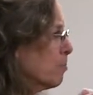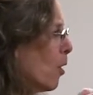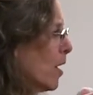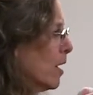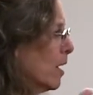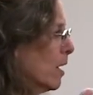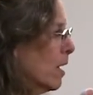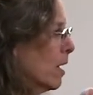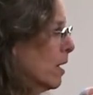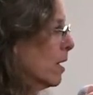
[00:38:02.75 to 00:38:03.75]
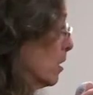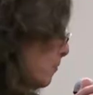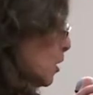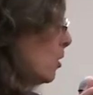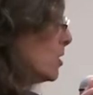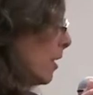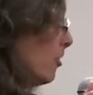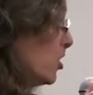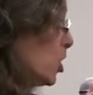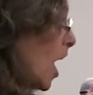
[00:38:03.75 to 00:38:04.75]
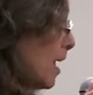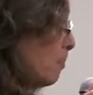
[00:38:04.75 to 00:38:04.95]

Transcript: apart? You've noticed that they're shy